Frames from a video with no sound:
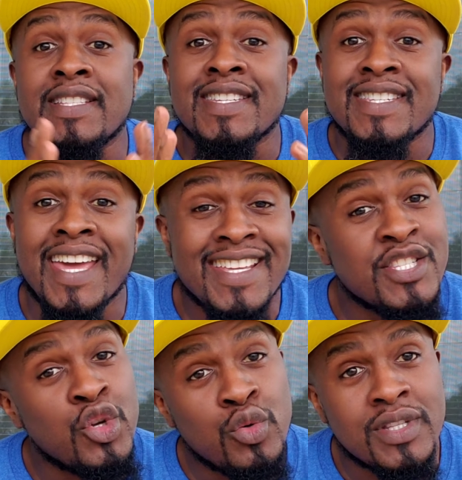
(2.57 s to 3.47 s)
and today is
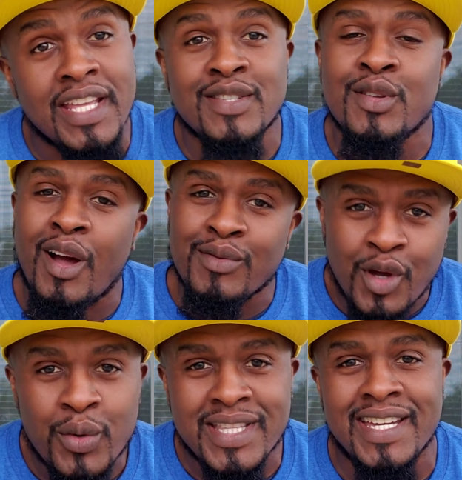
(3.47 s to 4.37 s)
Tuesday, so y'all
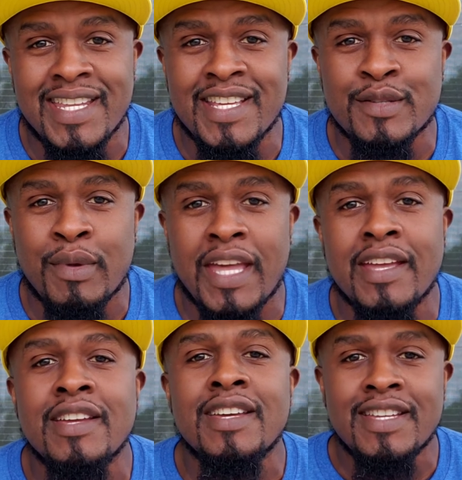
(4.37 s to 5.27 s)
know what that is, man.